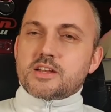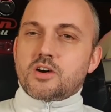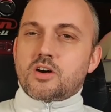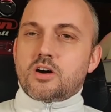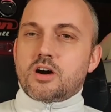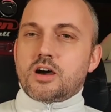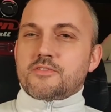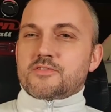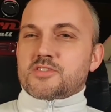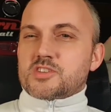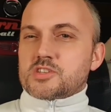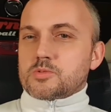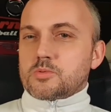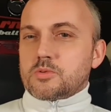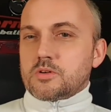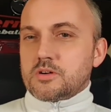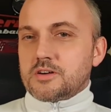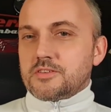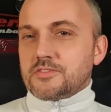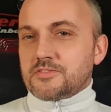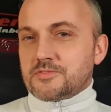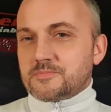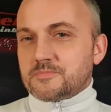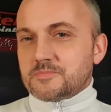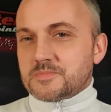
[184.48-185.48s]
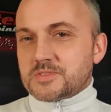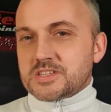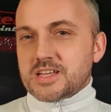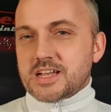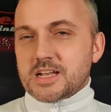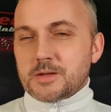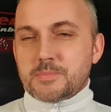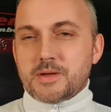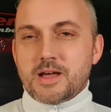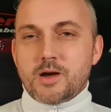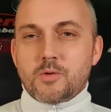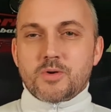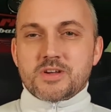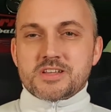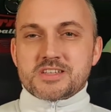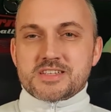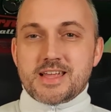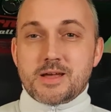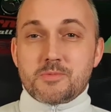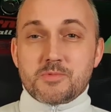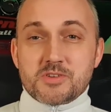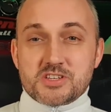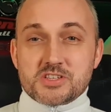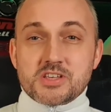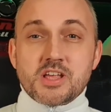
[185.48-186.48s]
that I've sort of said about West
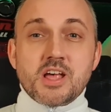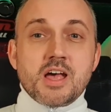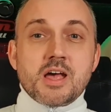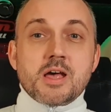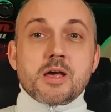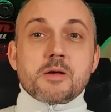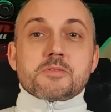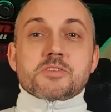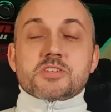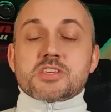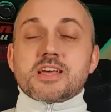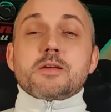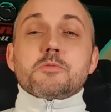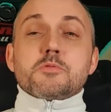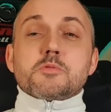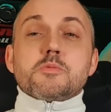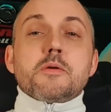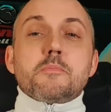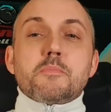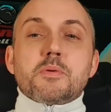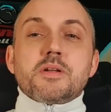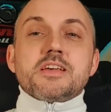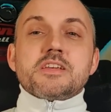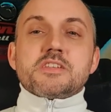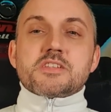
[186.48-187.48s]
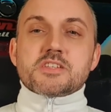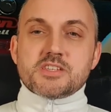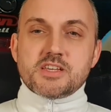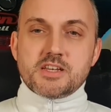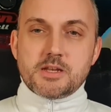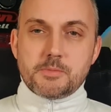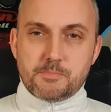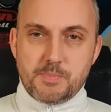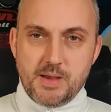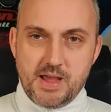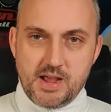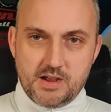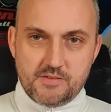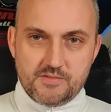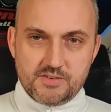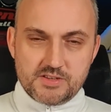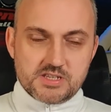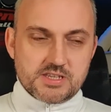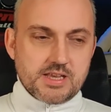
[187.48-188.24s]
Ham, which is teams will be pleased to see the back of us.